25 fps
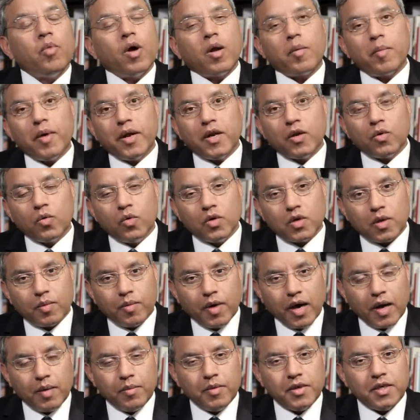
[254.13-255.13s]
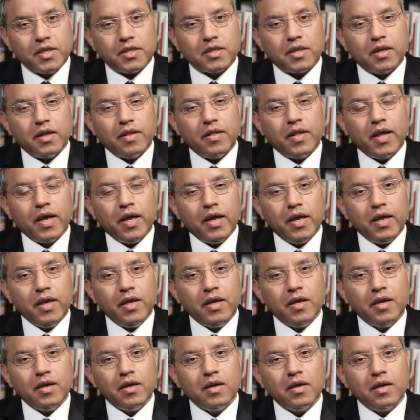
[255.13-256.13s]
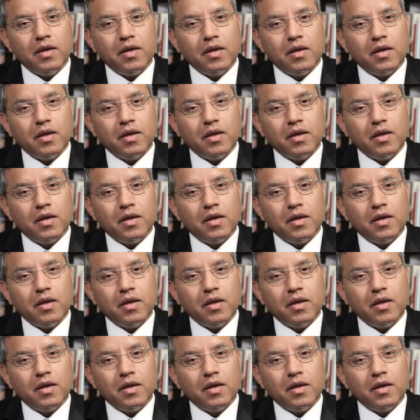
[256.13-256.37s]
permanent court of arbitration in The Hague.